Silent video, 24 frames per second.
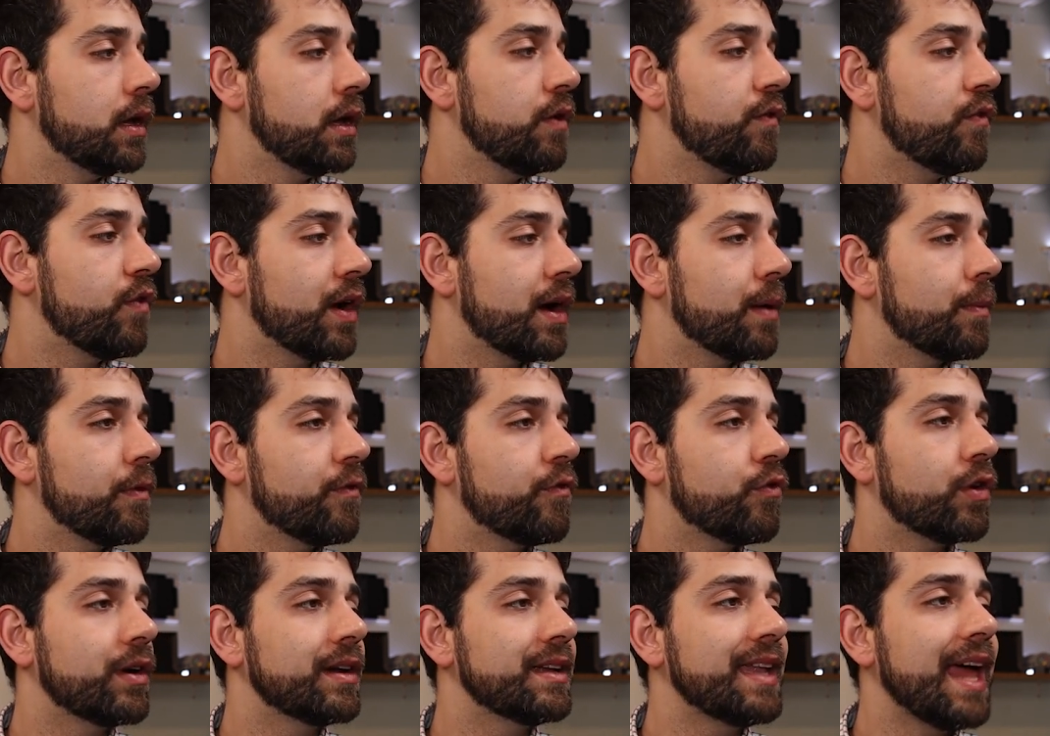If you come
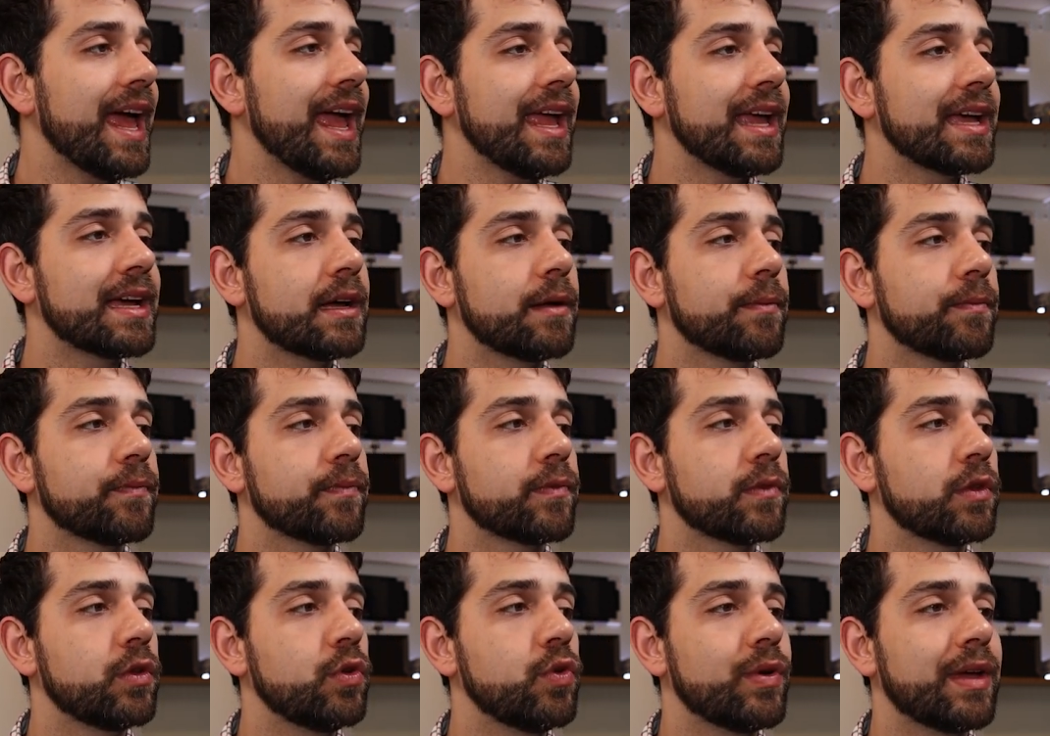for tech,
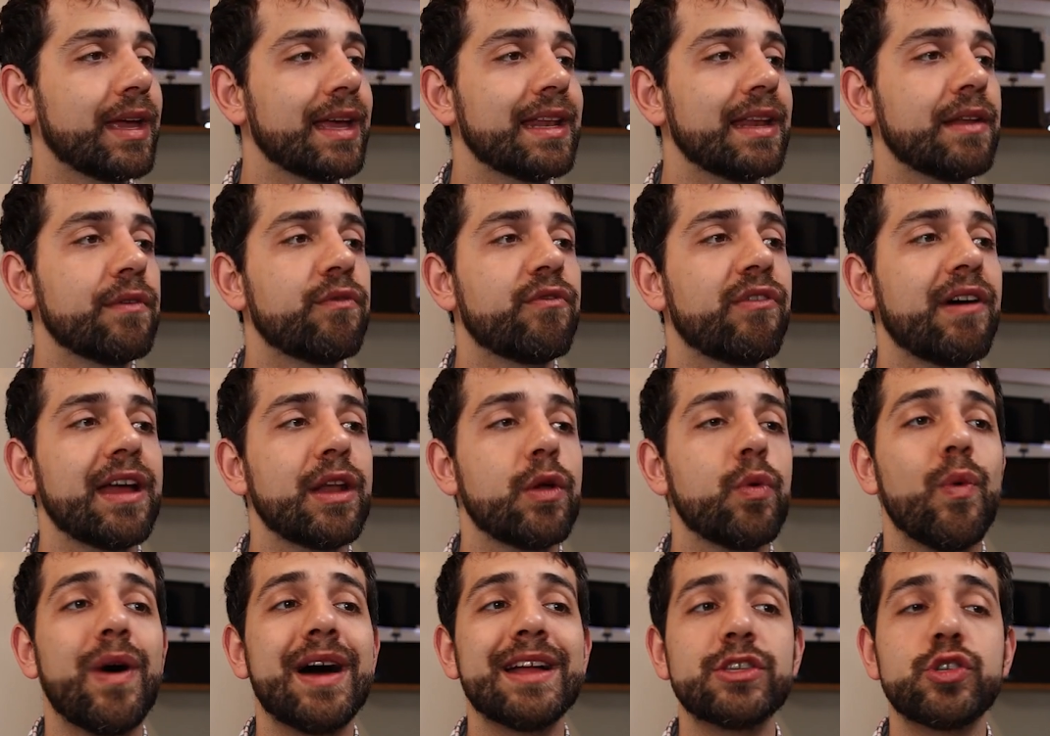you can
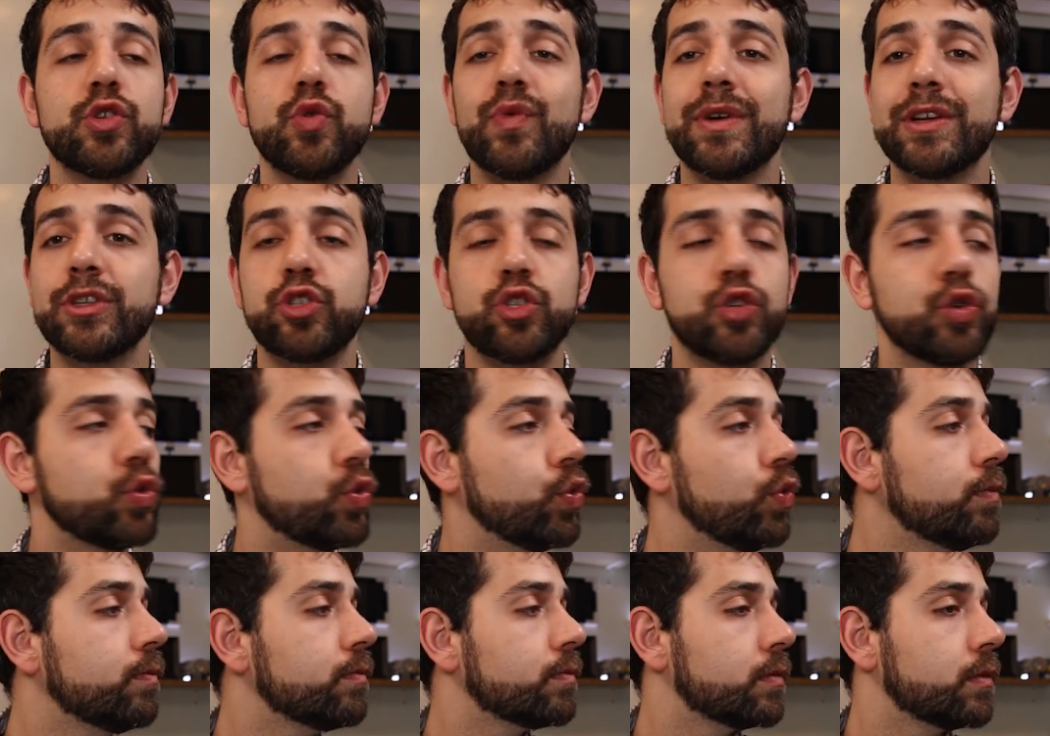define what you want to
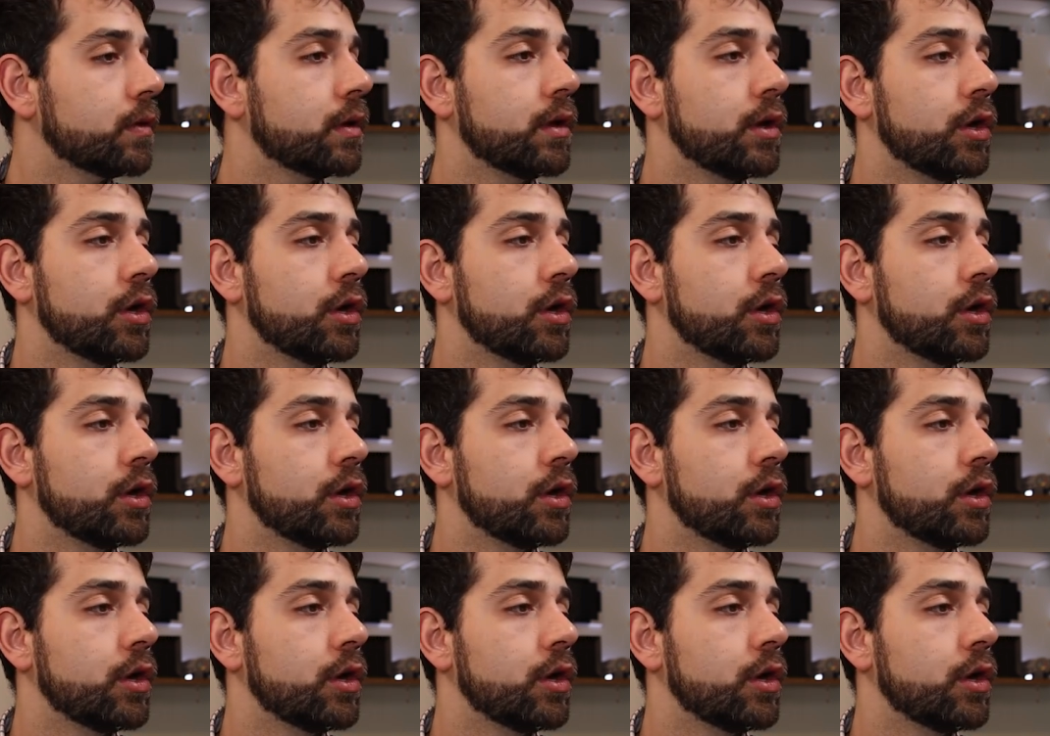do.